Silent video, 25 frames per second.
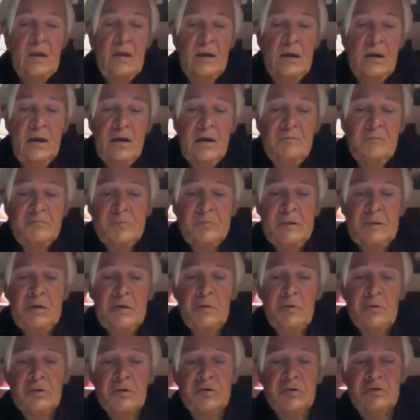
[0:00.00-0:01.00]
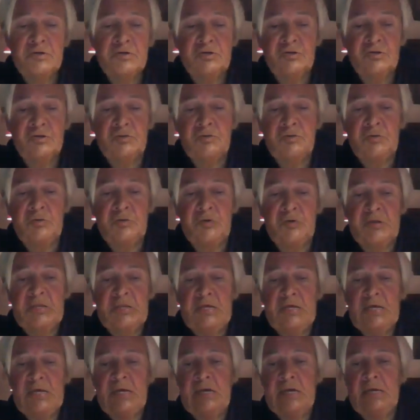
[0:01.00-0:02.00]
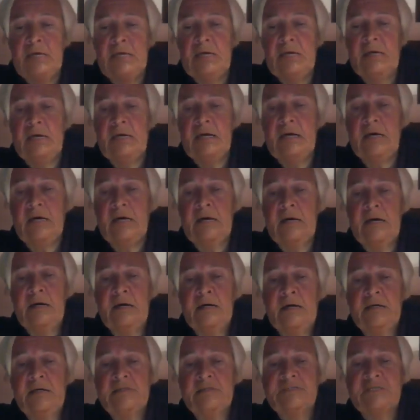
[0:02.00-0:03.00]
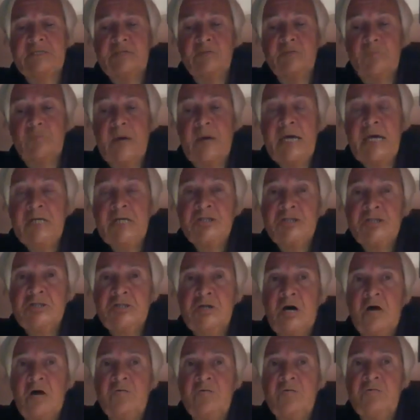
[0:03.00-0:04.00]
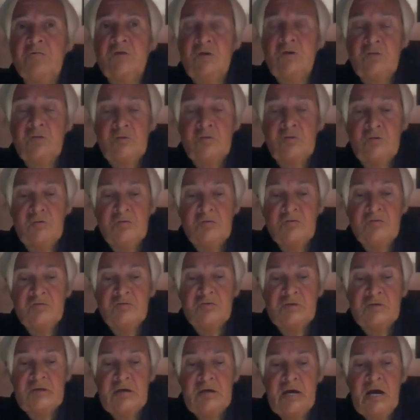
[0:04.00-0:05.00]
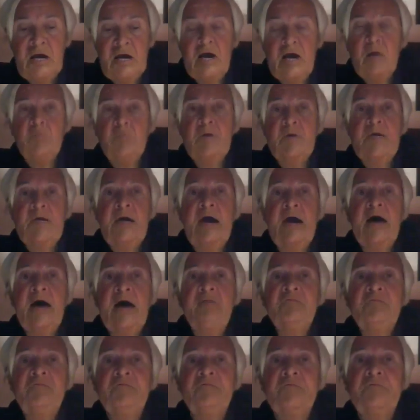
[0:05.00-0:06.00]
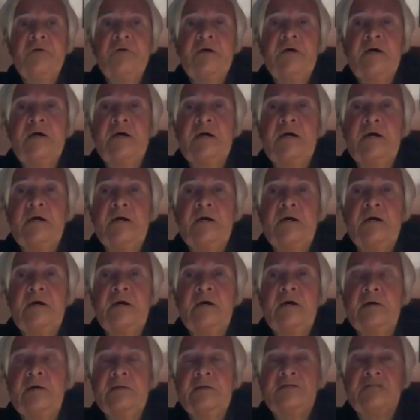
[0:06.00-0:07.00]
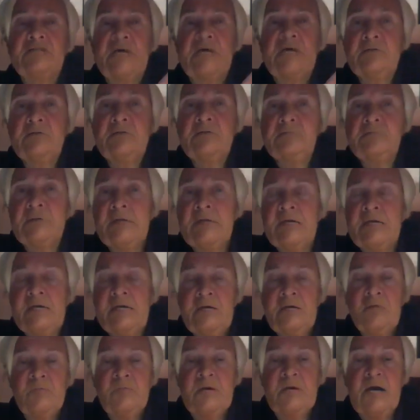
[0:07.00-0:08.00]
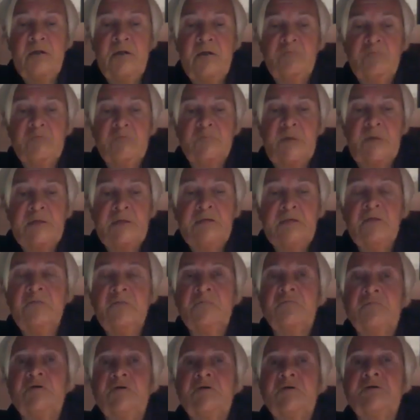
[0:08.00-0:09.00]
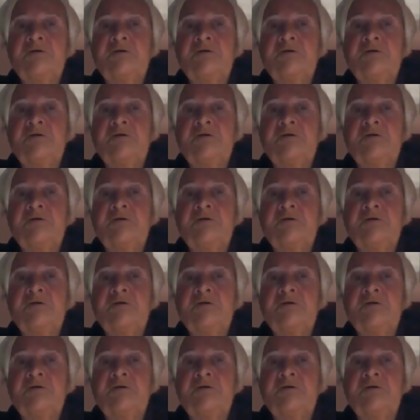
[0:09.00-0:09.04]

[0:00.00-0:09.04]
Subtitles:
if we look to the situation of youth, we have generally, we have a wonderful